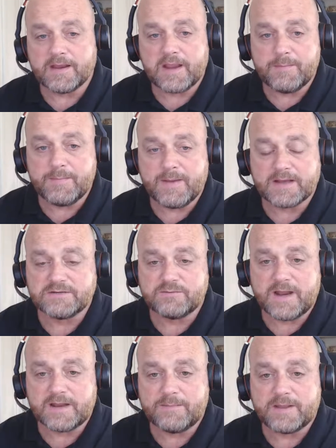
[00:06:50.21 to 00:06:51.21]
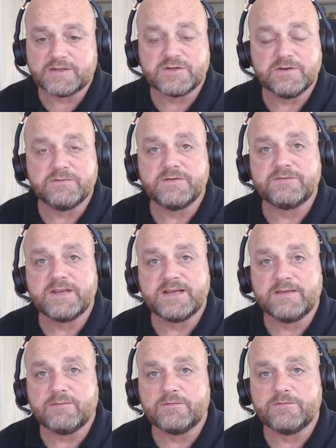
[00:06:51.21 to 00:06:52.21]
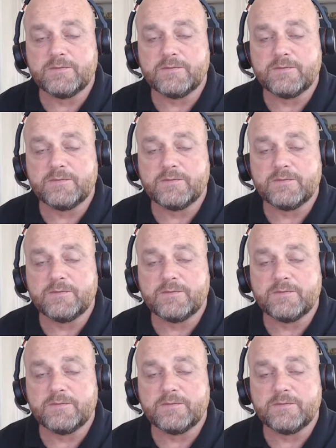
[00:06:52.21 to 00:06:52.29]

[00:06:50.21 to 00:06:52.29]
coming back to around about the 215 level.